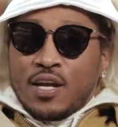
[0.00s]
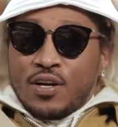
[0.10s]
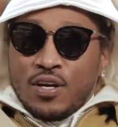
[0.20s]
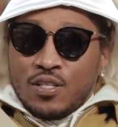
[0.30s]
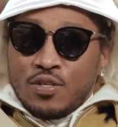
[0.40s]
of
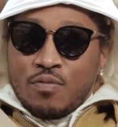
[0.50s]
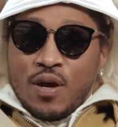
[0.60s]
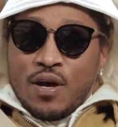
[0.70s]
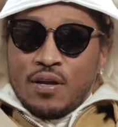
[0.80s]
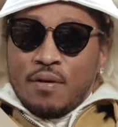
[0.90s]
girls
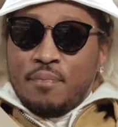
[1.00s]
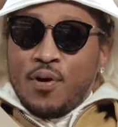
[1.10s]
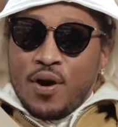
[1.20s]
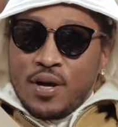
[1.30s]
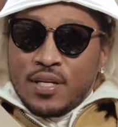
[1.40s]
around,
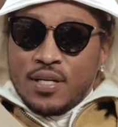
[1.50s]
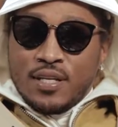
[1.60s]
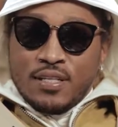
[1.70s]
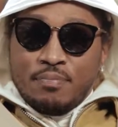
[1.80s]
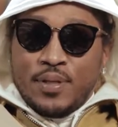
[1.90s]
partying
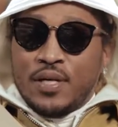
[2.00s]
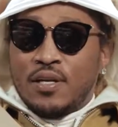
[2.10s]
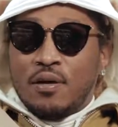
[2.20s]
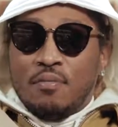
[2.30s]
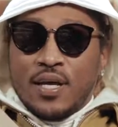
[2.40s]
and being
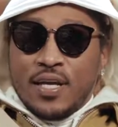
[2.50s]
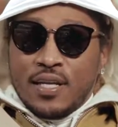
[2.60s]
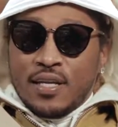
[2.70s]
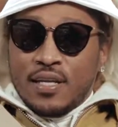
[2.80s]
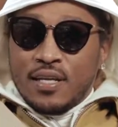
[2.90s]
up late
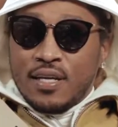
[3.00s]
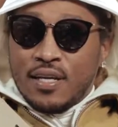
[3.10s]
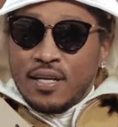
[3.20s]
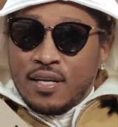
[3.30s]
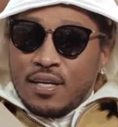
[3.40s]
and,
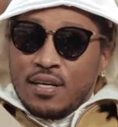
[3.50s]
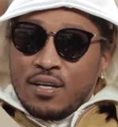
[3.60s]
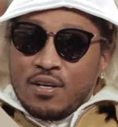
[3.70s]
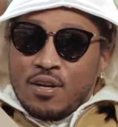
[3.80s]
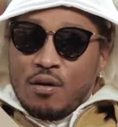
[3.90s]

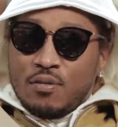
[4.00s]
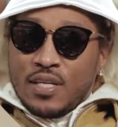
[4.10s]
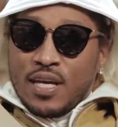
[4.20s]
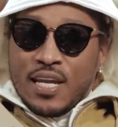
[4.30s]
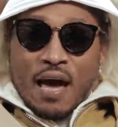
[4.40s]
you know what I'm
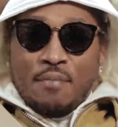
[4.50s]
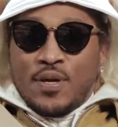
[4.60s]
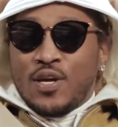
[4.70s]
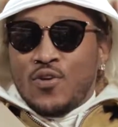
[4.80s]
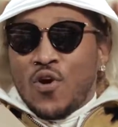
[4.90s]
saying, not
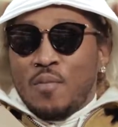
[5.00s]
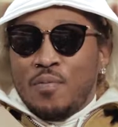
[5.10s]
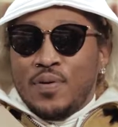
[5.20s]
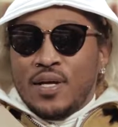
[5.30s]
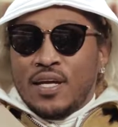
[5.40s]
being normal,
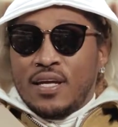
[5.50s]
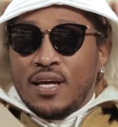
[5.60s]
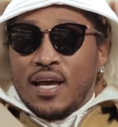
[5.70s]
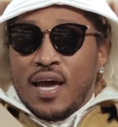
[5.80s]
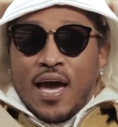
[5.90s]
being
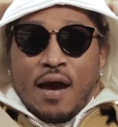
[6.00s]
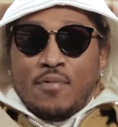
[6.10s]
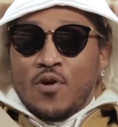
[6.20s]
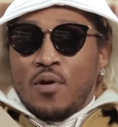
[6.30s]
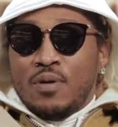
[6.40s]

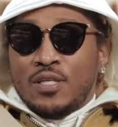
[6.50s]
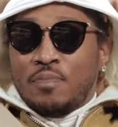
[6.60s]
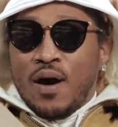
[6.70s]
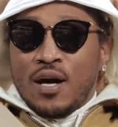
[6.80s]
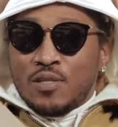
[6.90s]
abnormal as
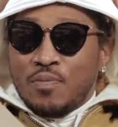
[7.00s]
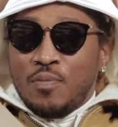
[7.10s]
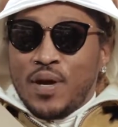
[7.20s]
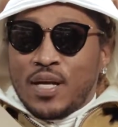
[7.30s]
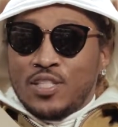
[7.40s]
possible,
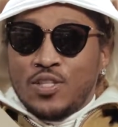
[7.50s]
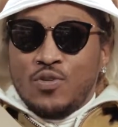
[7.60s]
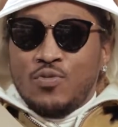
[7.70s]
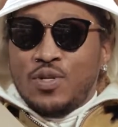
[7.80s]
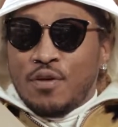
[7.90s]
making sure
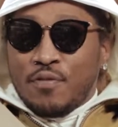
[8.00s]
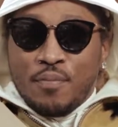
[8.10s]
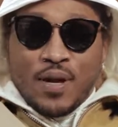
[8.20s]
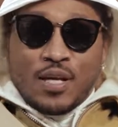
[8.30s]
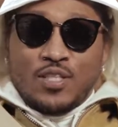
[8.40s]
you different,
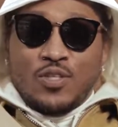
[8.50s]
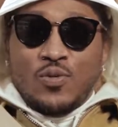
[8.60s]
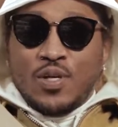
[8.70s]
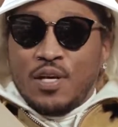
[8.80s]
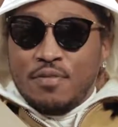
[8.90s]
making sure
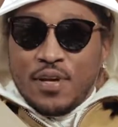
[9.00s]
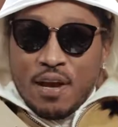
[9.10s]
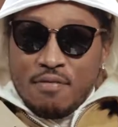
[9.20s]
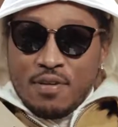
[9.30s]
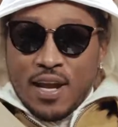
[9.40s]
you live in
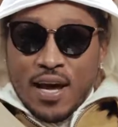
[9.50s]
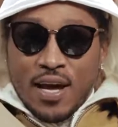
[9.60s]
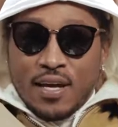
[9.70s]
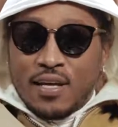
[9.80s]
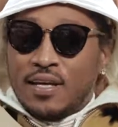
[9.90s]
every line.